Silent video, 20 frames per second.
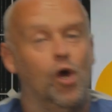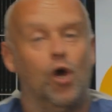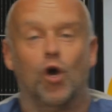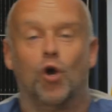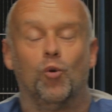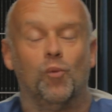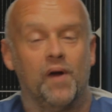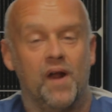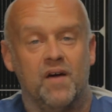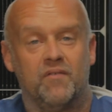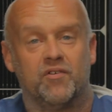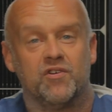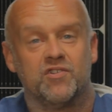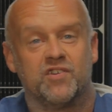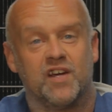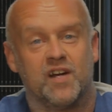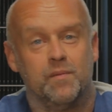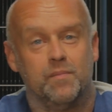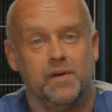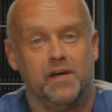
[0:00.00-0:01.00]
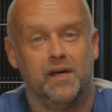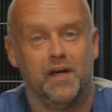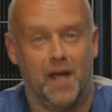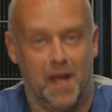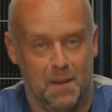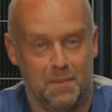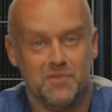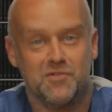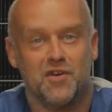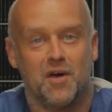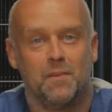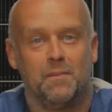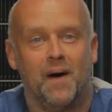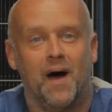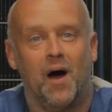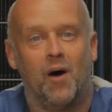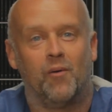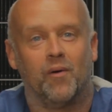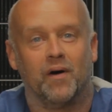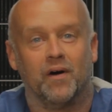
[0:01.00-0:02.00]
or whatever is going to be Amazon
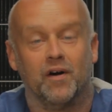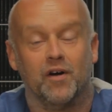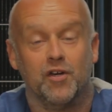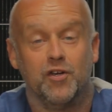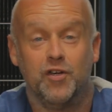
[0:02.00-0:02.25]
Power.